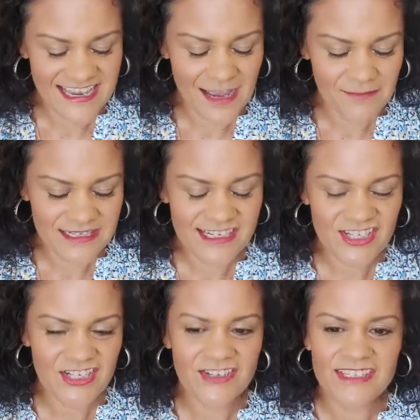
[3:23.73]
I'm going to
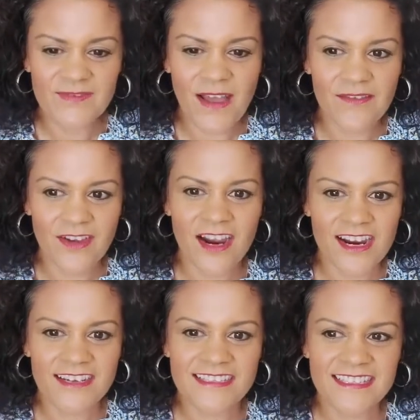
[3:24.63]
choose 5
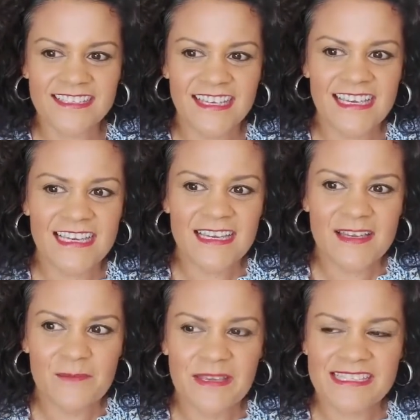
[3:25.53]
cards
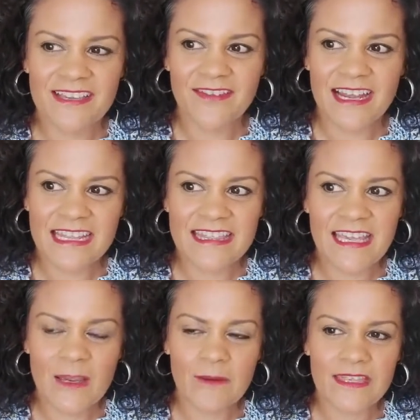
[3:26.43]
because I've got a
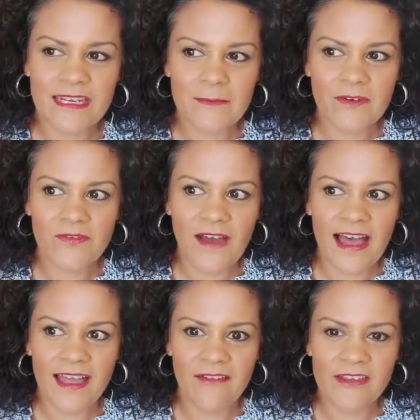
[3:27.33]
thing with the number
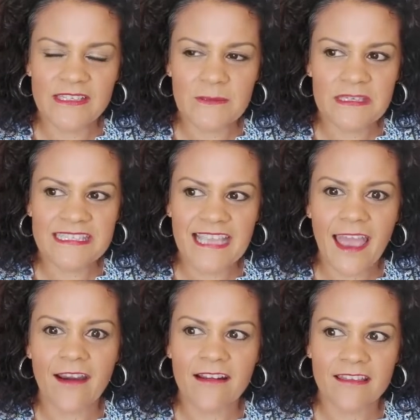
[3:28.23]
5. I used to be
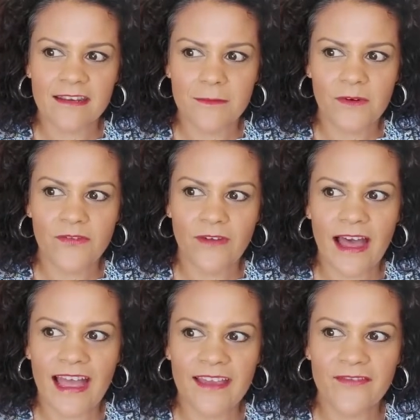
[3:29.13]
scared of the number
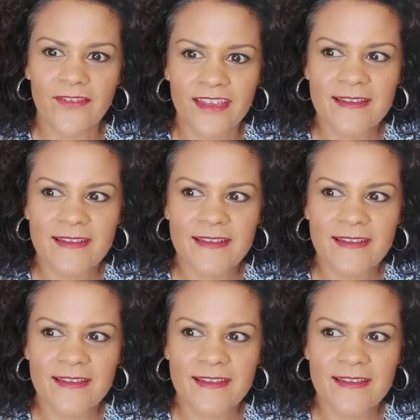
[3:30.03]
5